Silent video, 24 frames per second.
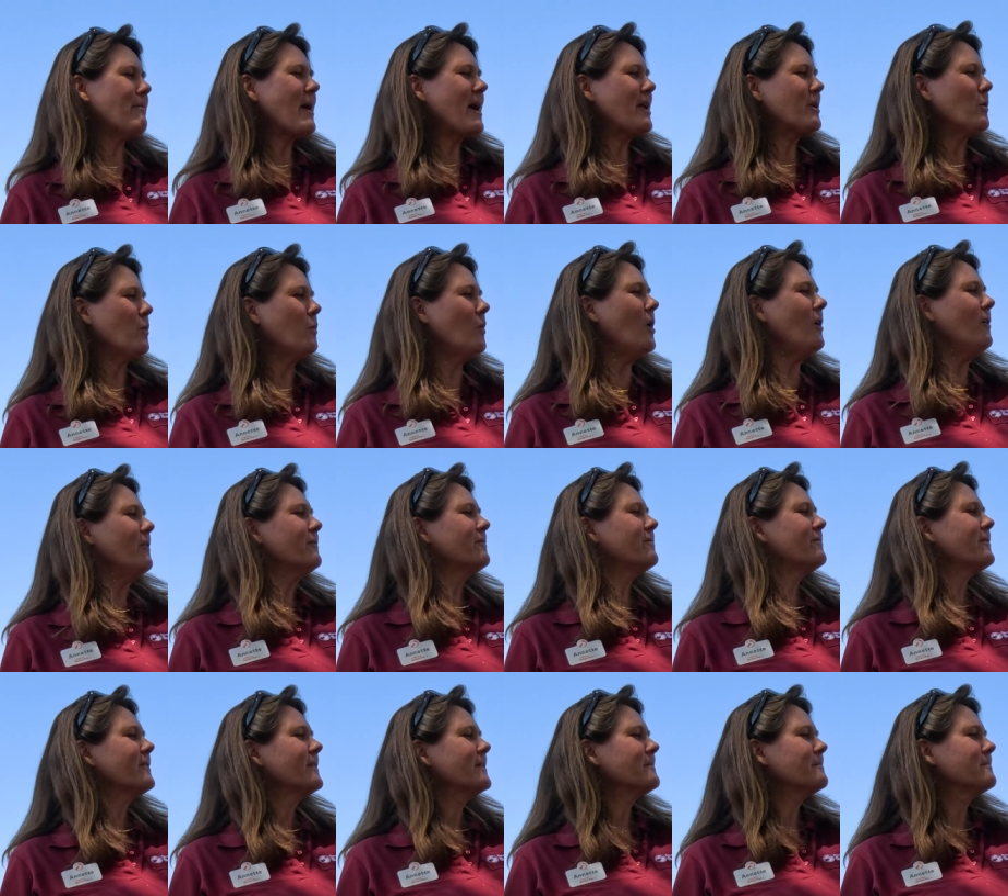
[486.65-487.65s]
about a wolf?
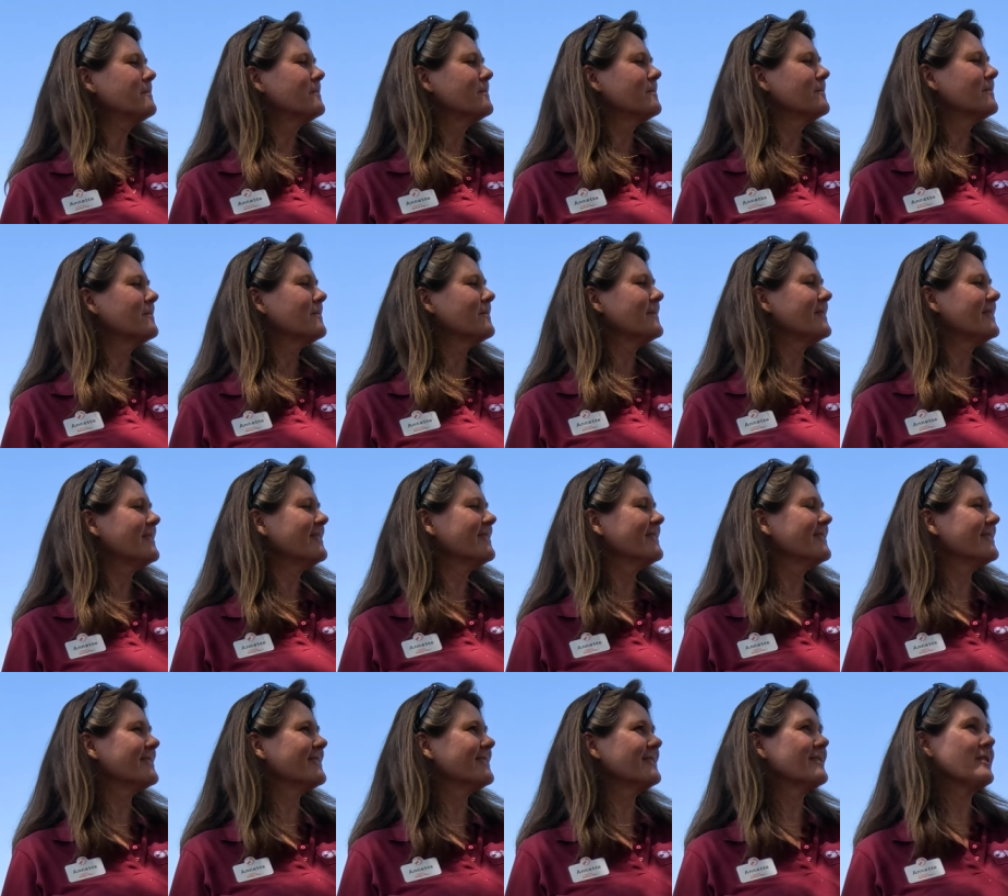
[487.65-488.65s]

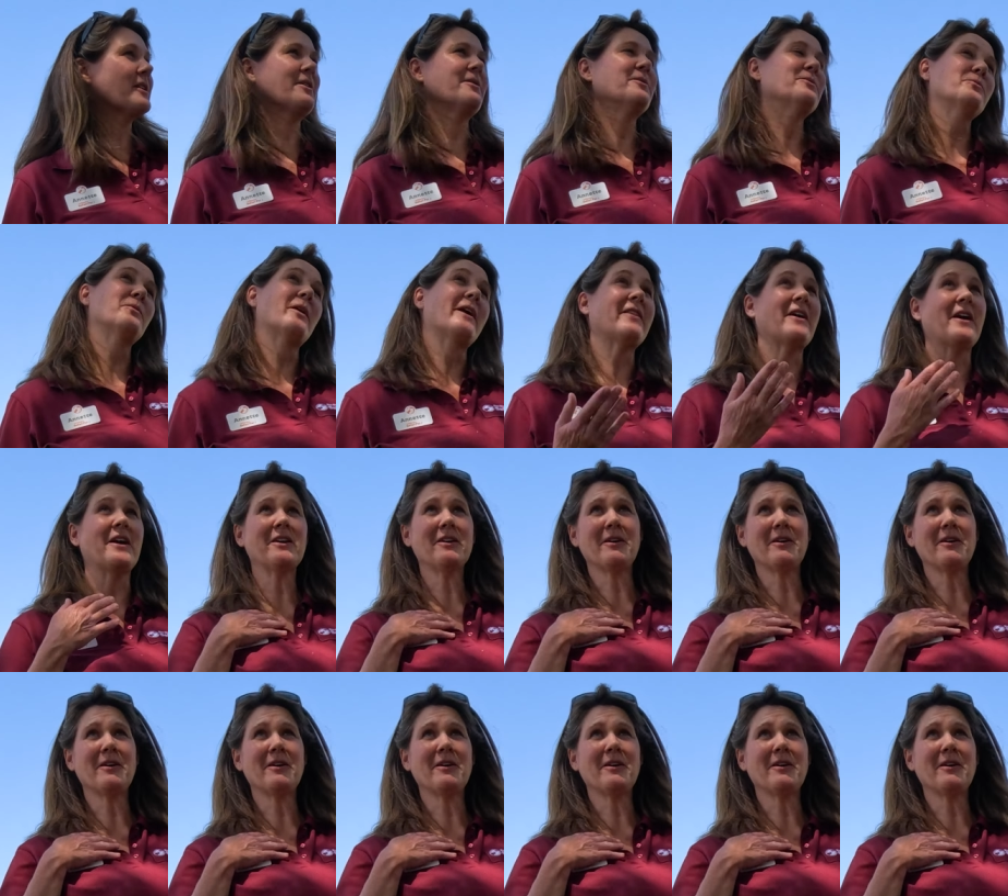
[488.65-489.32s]
Off weathering.